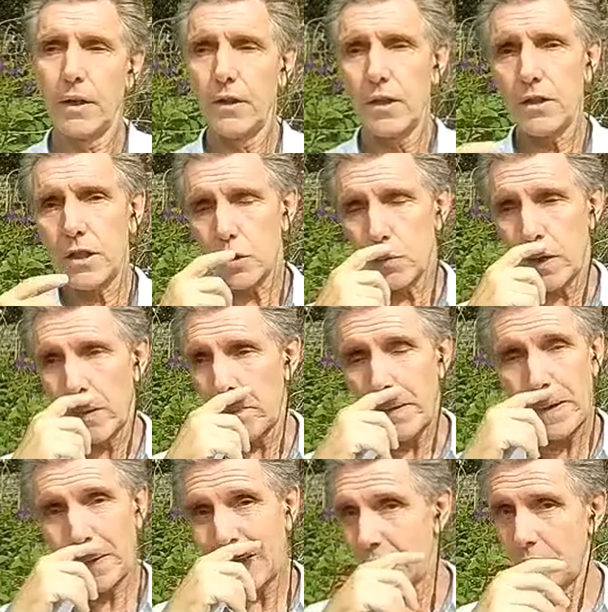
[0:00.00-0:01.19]
And this is why
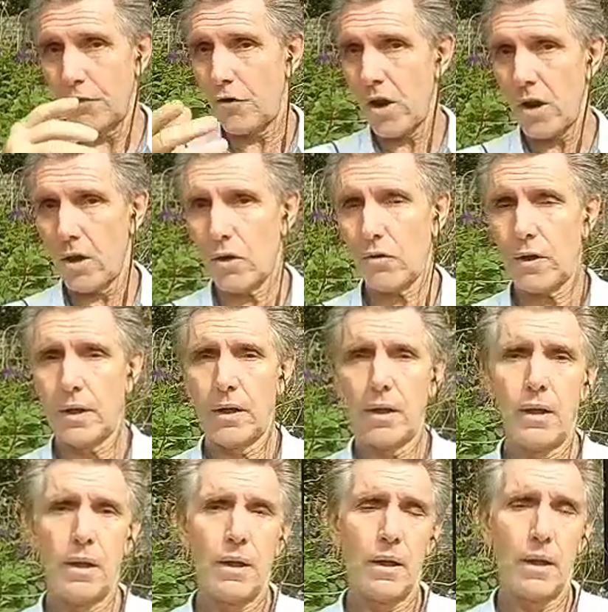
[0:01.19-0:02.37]
bear is very hungry
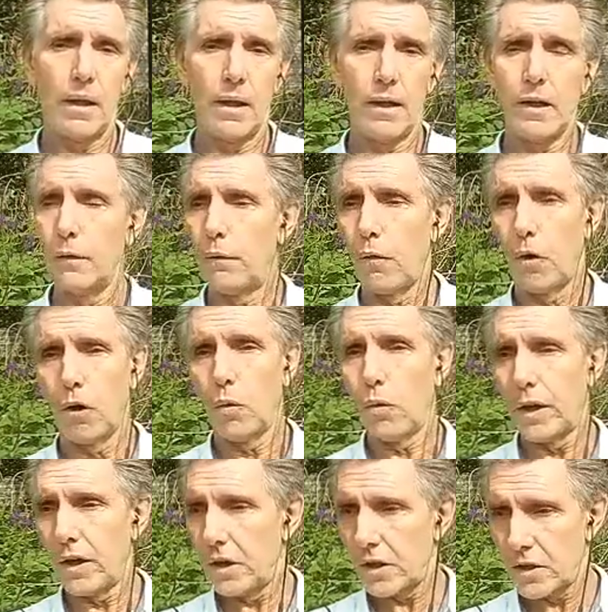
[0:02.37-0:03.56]
in the fall
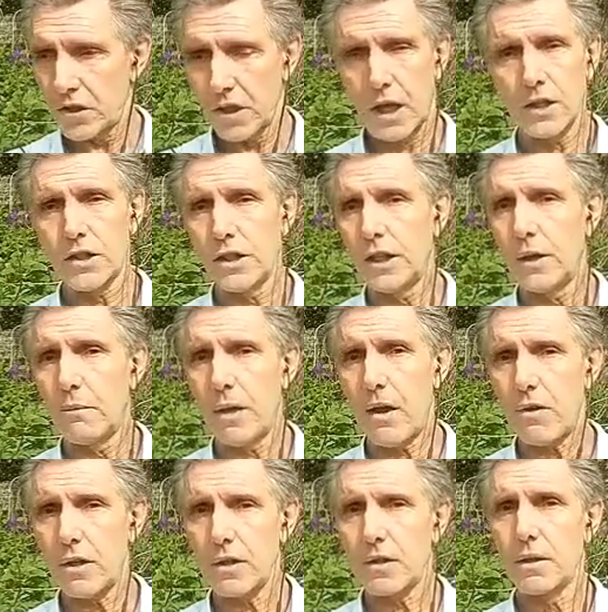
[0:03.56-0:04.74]
when it starts eating
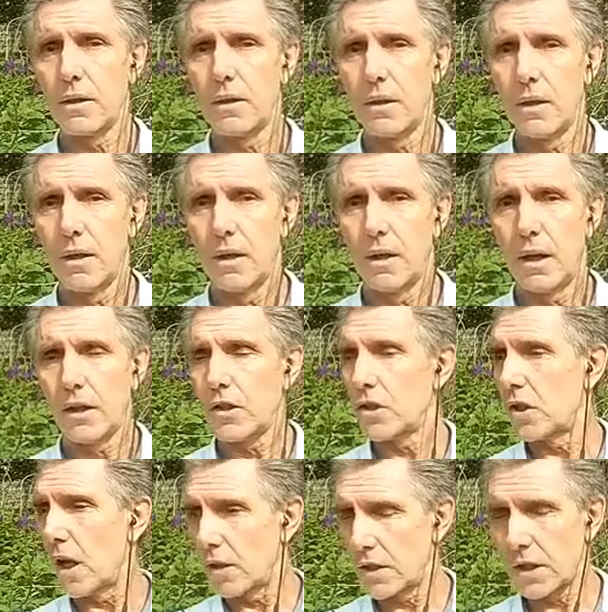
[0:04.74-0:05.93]
berries and
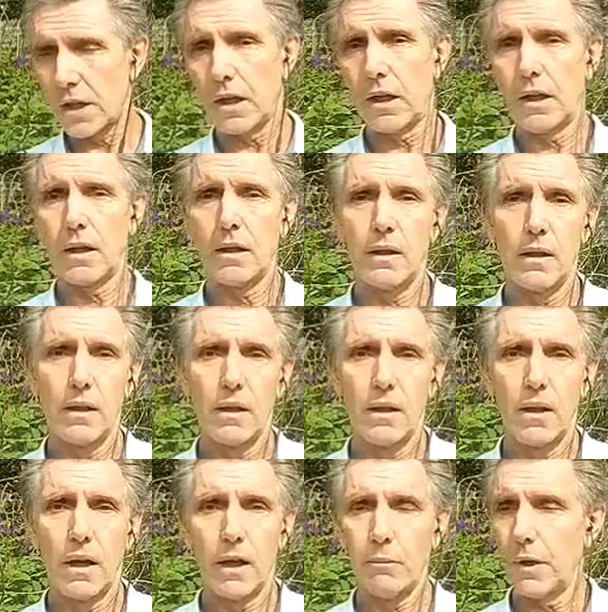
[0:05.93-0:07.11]
starts killing
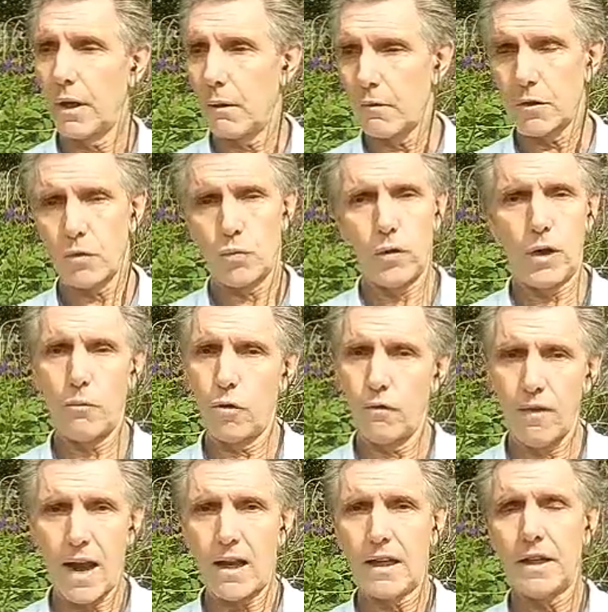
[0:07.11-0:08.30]
and becomes way more
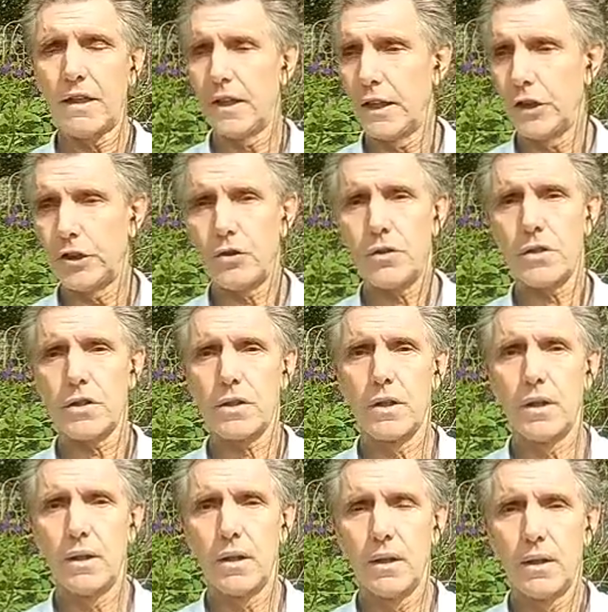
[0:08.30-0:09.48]
violent, dangerous
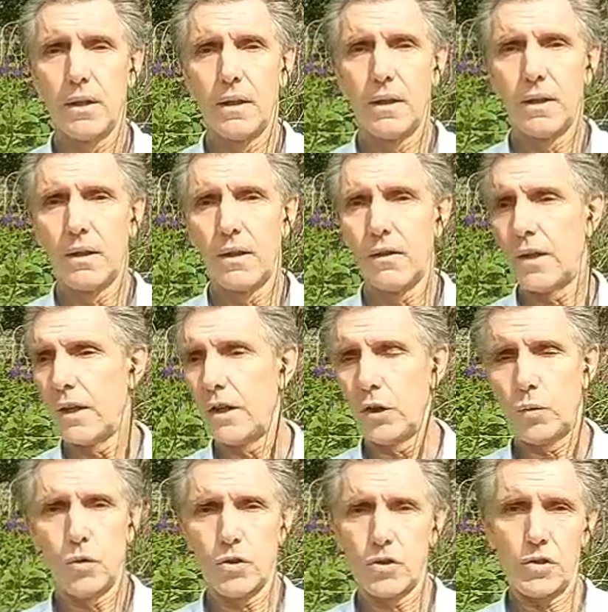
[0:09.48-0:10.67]
than
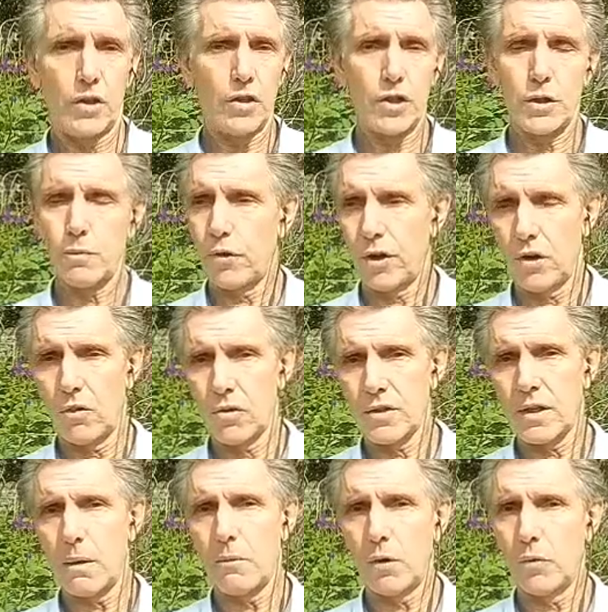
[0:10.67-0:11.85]
it was in the spring or
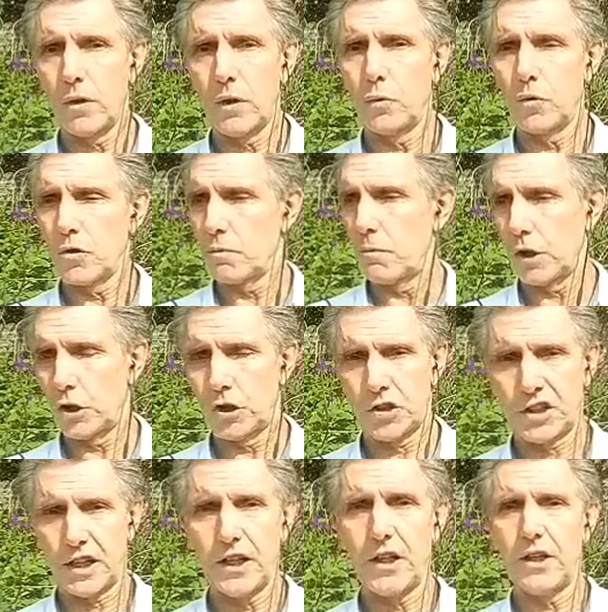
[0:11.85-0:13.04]
summer when it was much
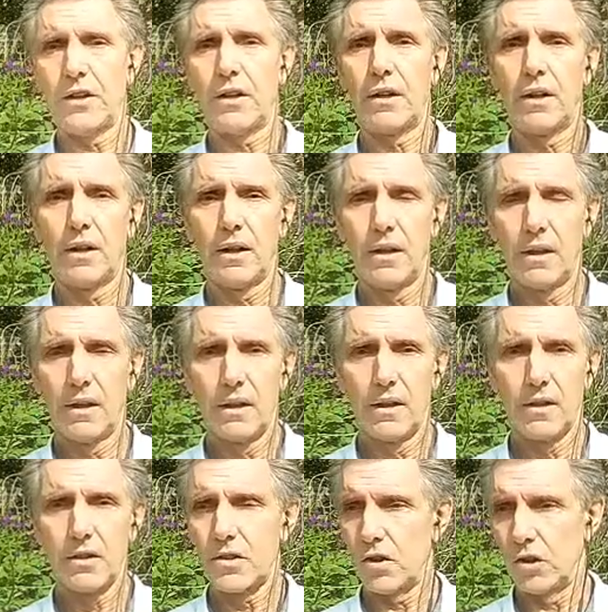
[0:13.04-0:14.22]
skinnier,
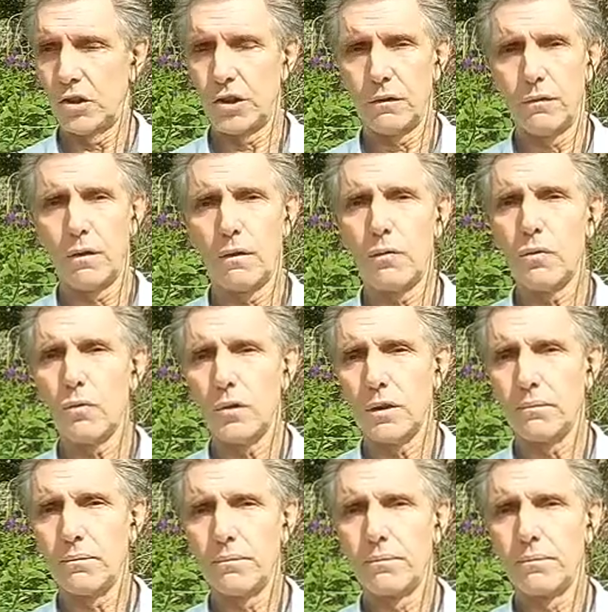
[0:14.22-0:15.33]
searching for food